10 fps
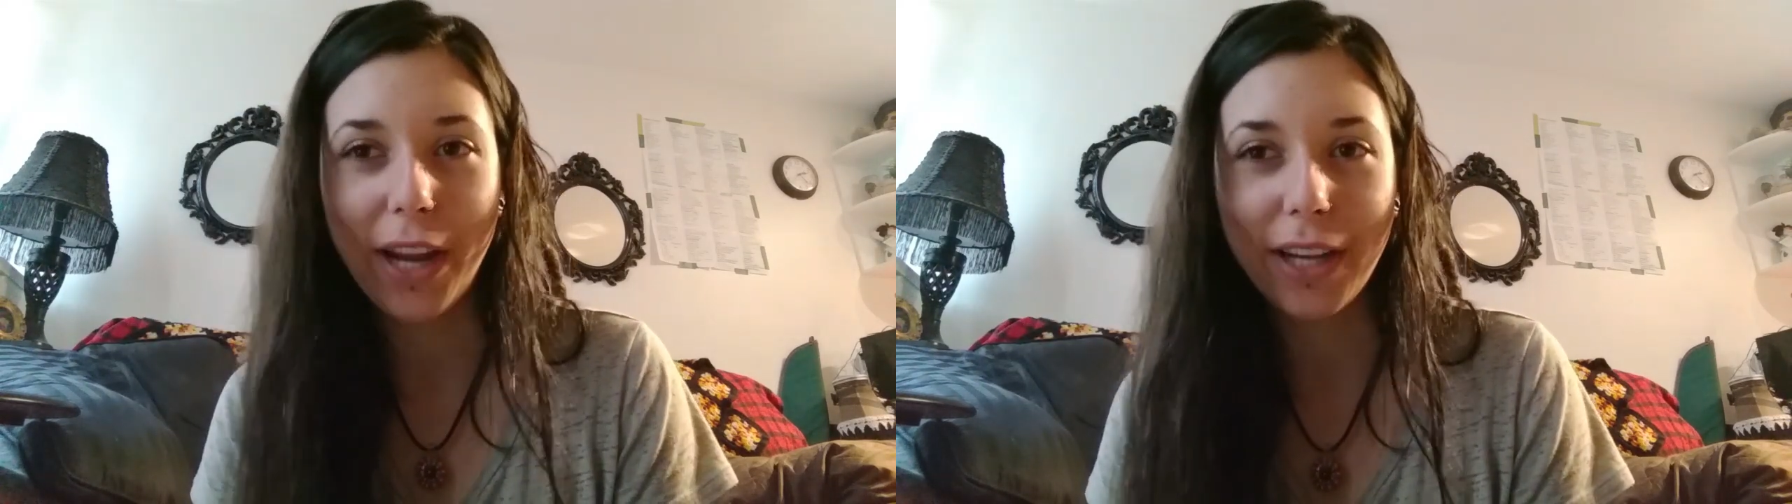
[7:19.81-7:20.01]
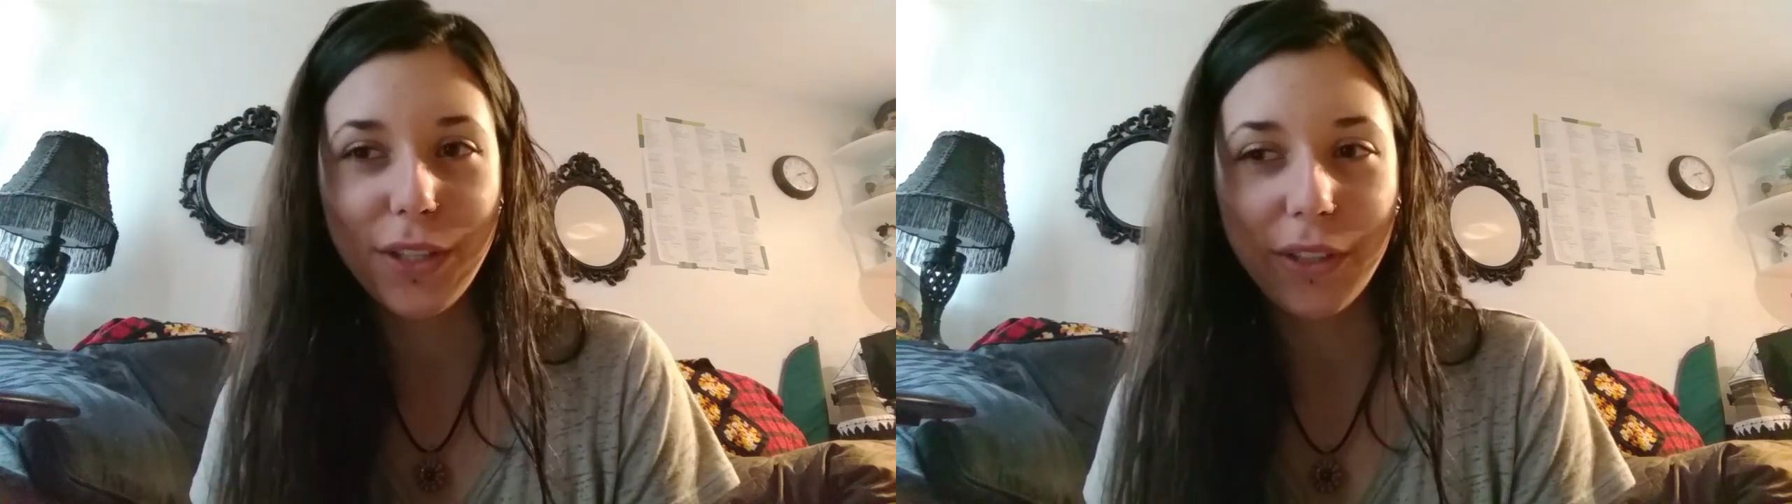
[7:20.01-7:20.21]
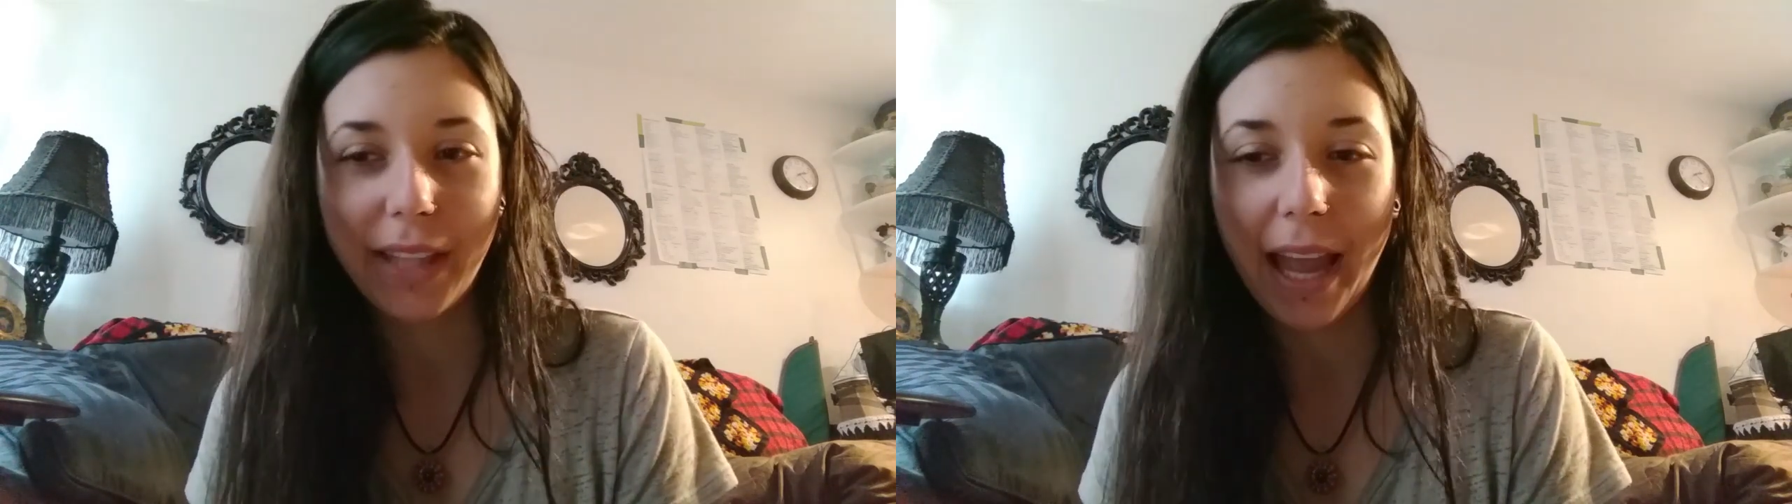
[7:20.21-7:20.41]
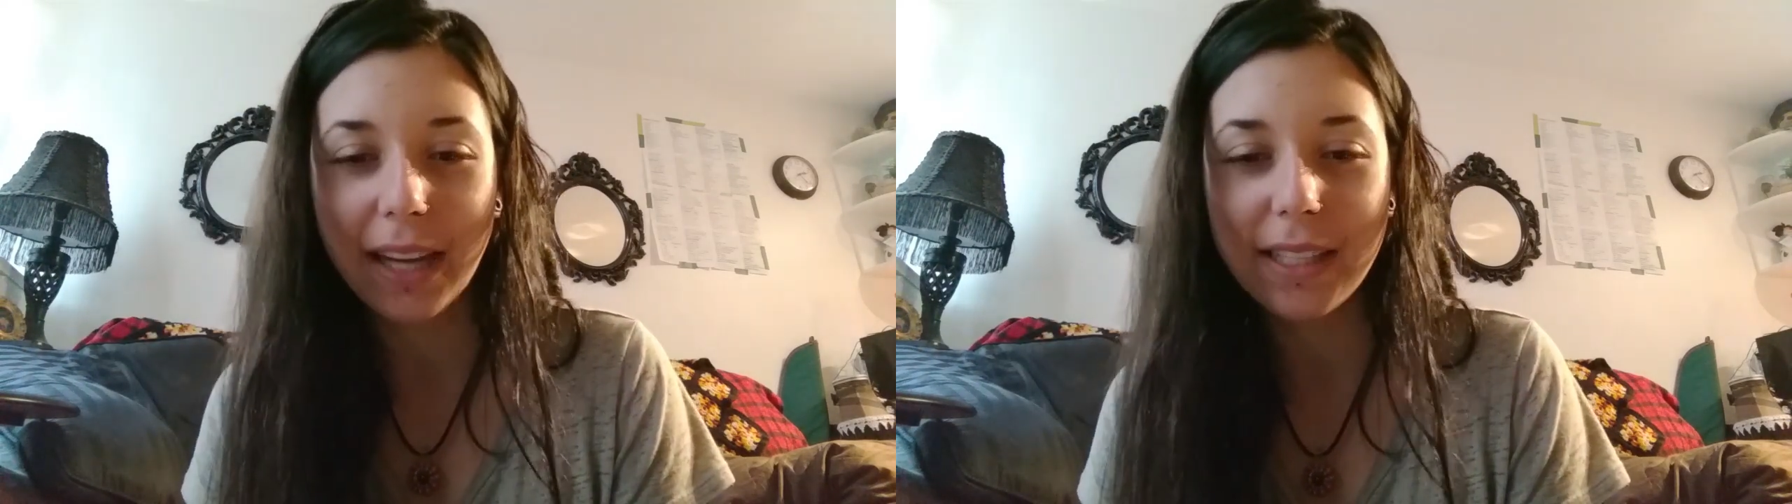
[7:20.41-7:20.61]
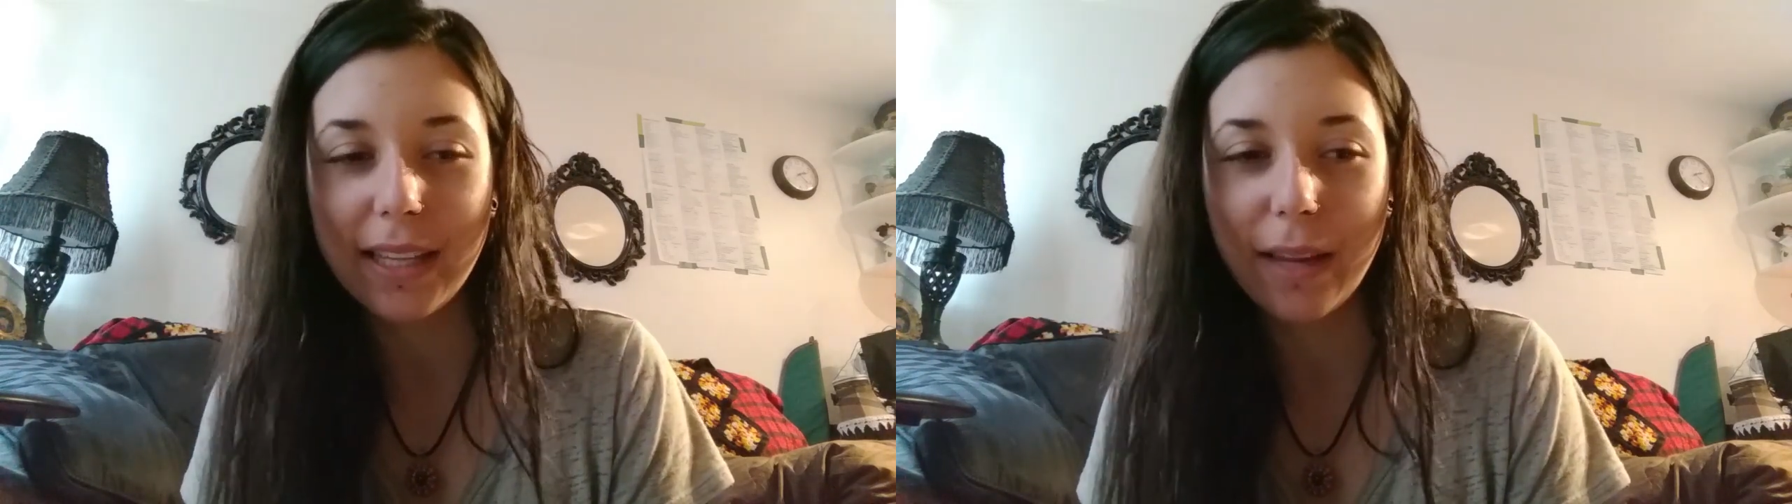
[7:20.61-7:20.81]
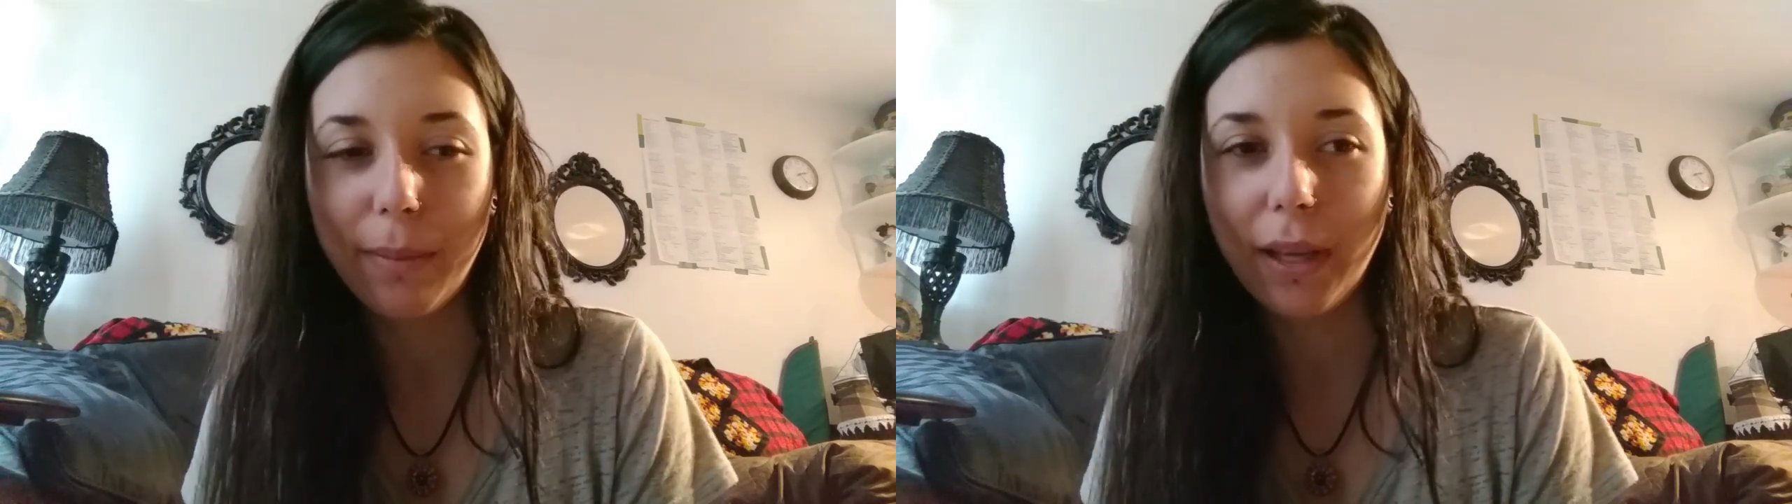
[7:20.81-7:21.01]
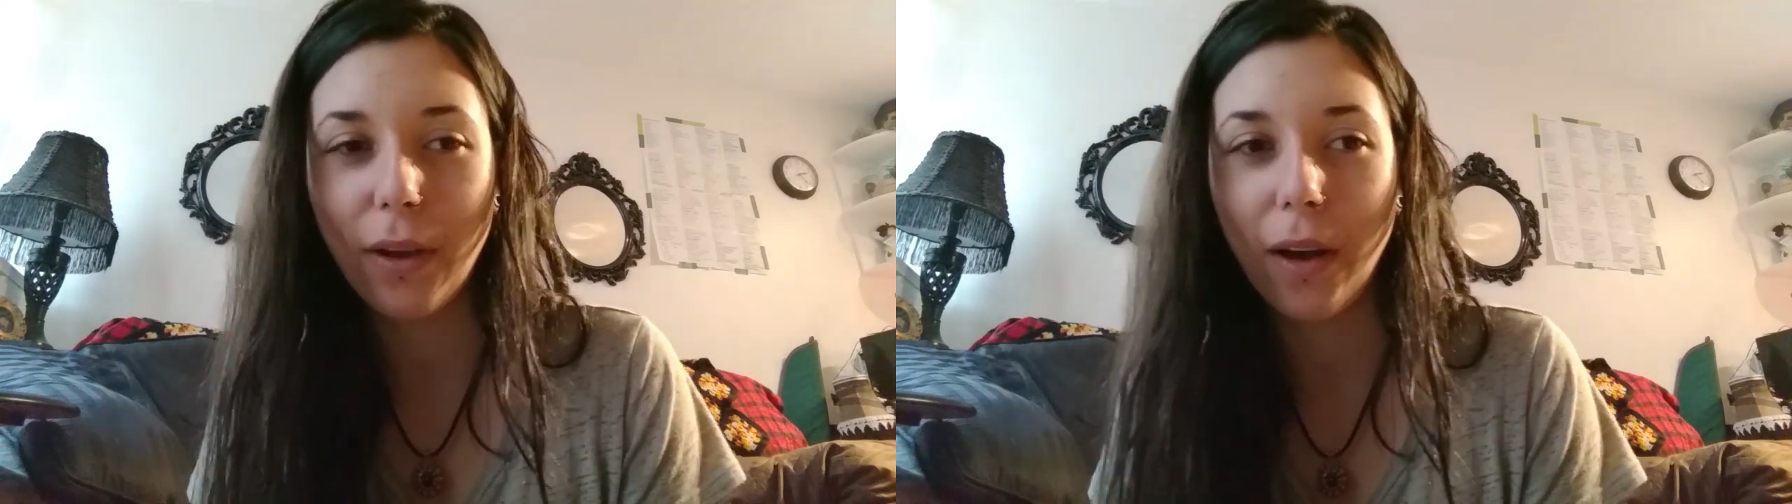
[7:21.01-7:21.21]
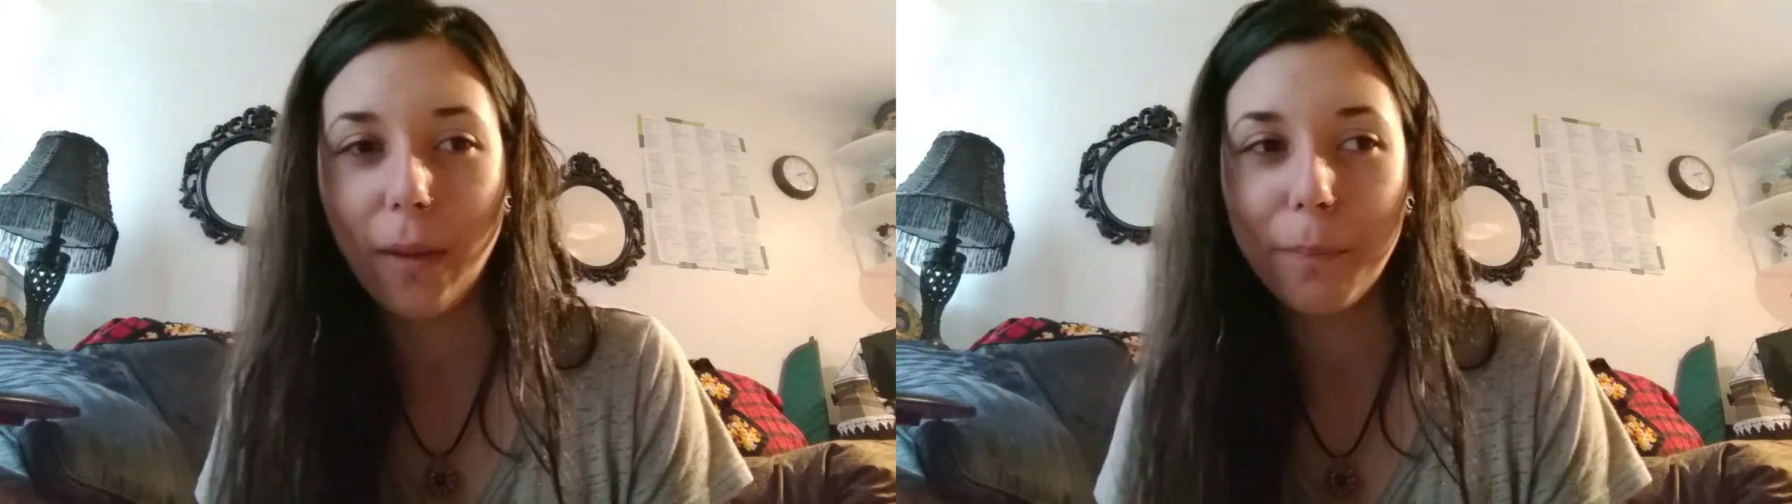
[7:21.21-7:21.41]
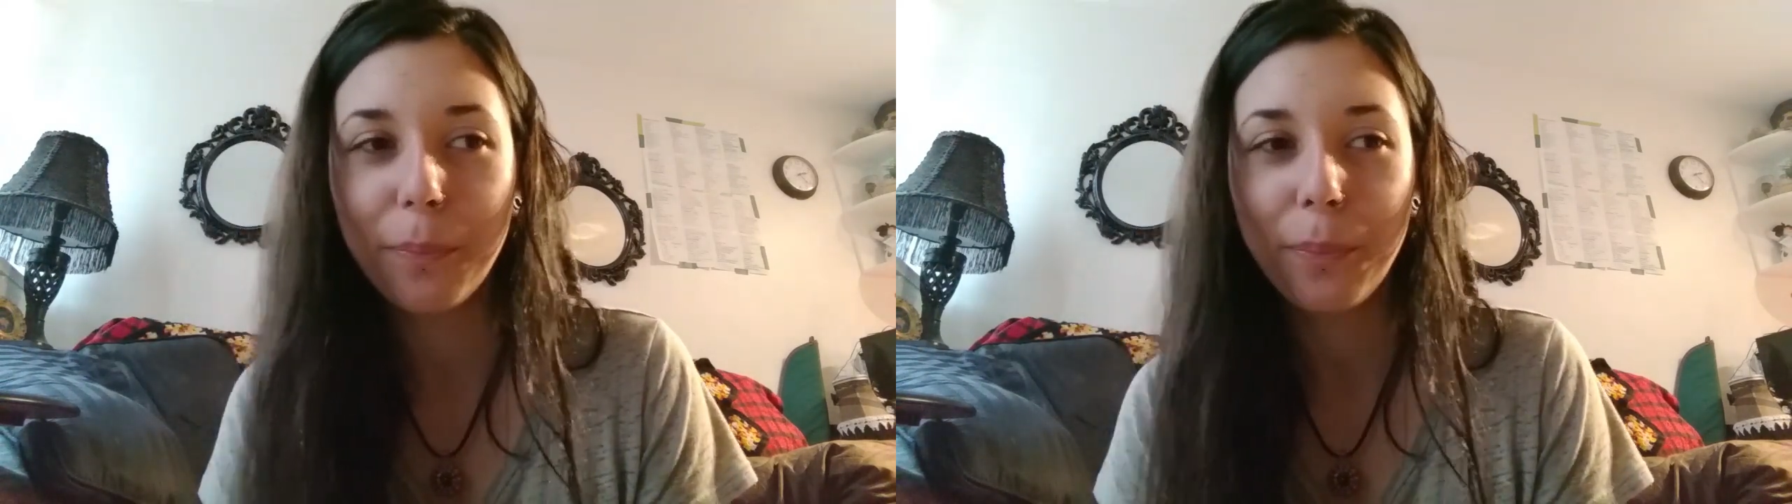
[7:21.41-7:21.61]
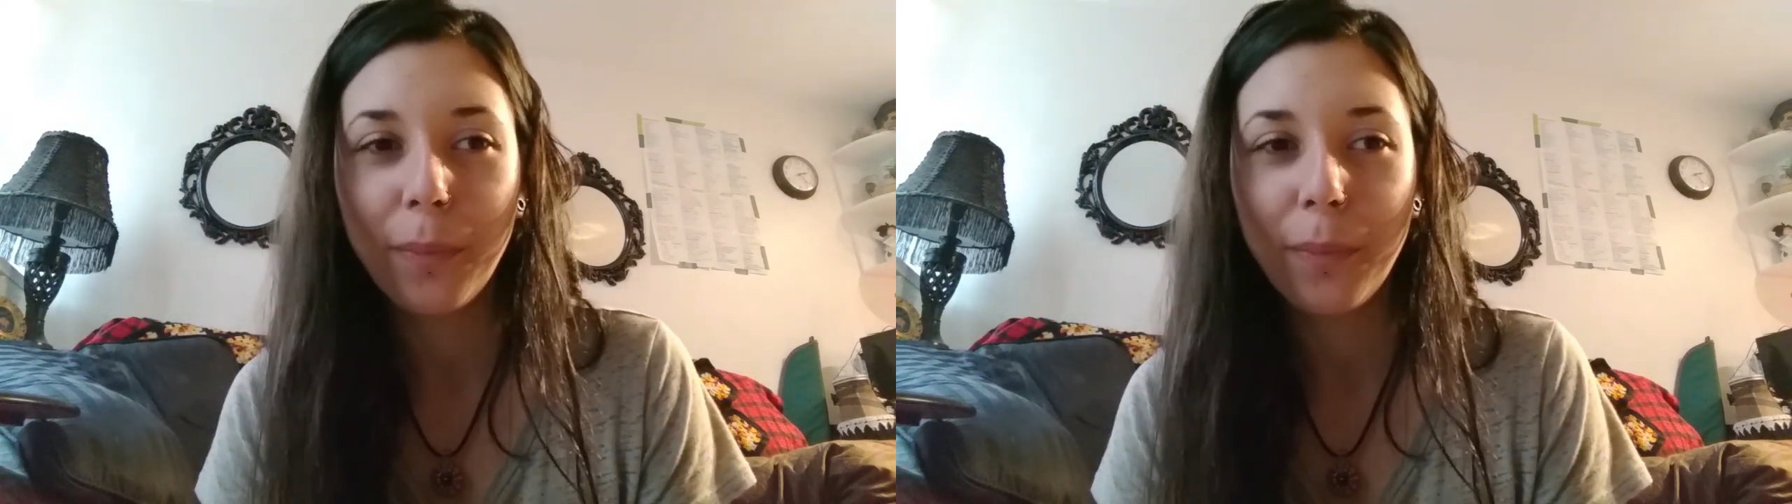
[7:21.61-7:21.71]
trying to relax and be calm